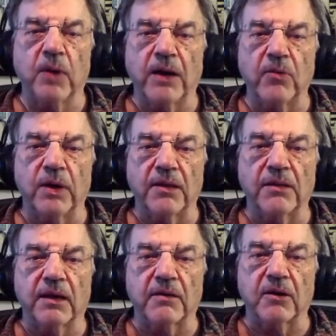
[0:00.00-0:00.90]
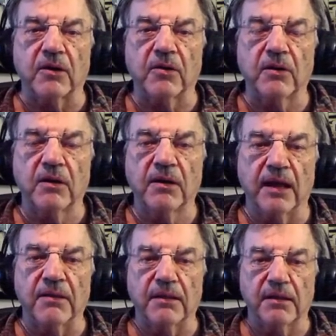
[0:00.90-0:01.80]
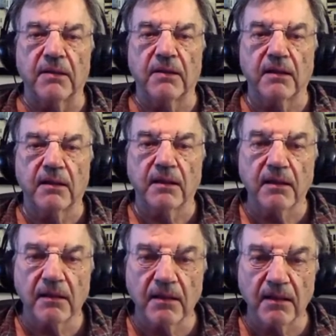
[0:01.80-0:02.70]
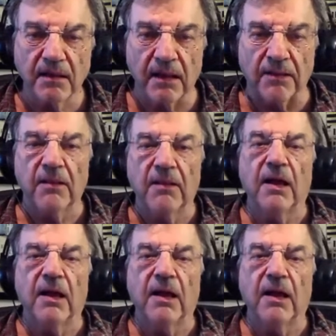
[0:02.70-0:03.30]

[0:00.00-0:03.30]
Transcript: right-wing sector. Yes, yes.